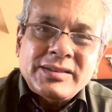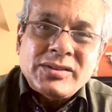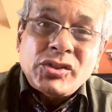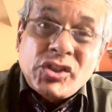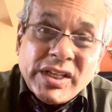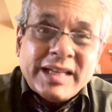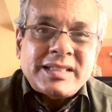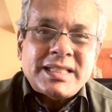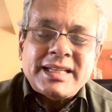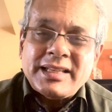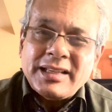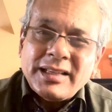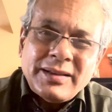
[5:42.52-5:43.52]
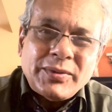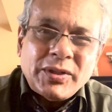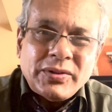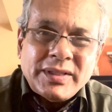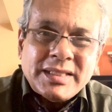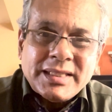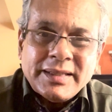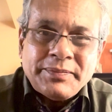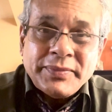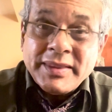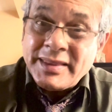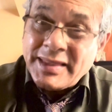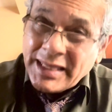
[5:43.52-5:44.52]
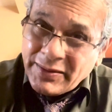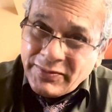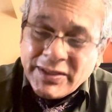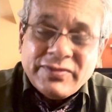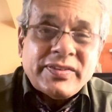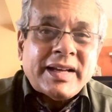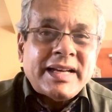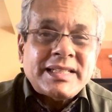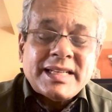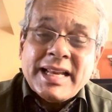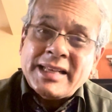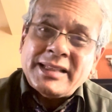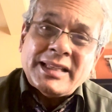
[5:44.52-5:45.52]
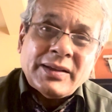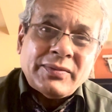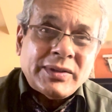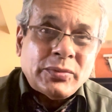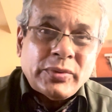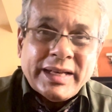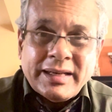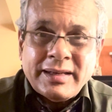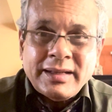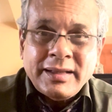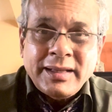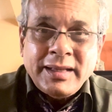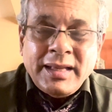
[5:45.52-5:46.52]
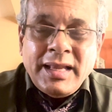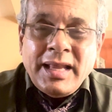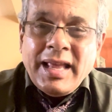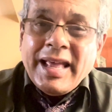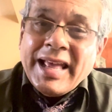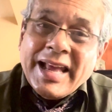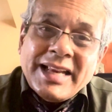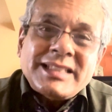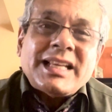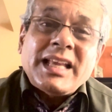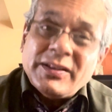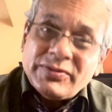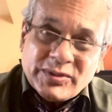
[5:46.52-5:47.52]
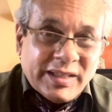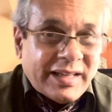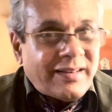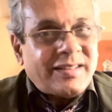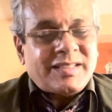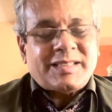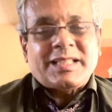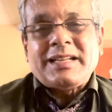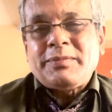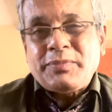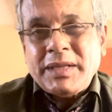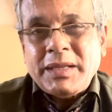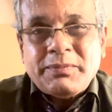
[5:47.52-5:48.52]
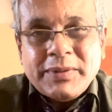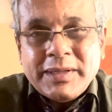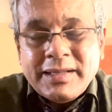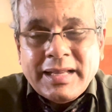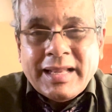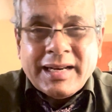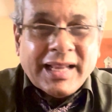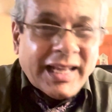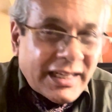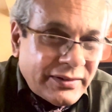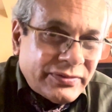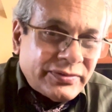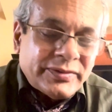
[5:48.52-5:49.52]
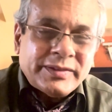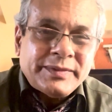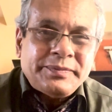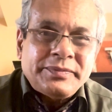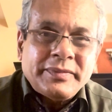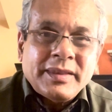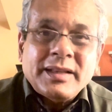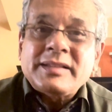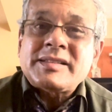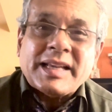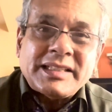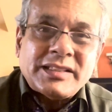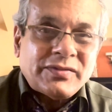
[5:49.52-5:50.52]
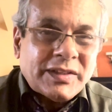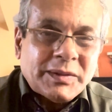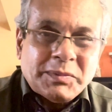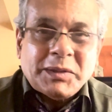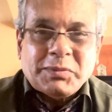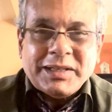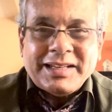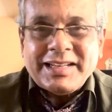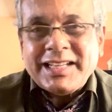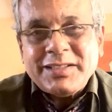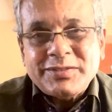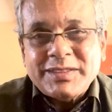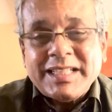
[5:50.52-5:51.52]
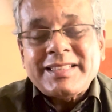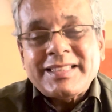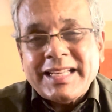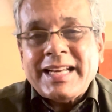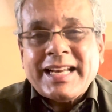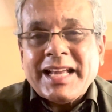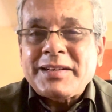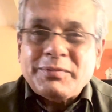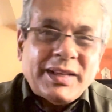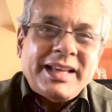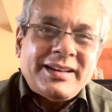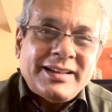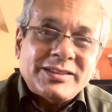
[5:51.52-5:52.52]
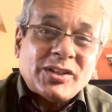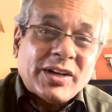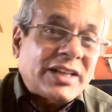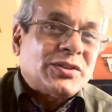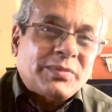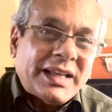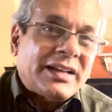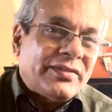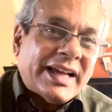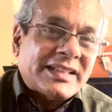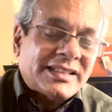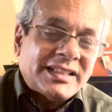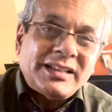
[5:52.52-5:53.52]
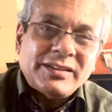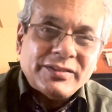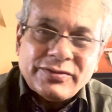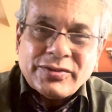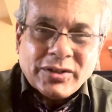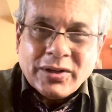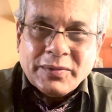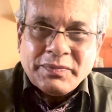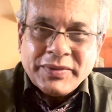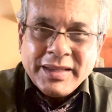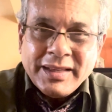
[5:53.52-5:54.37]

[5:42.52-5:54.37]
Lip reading: genetic immunity. They will fight and they will win. And if there are still people alive, scientific people alive, then they can try to make a vaccine from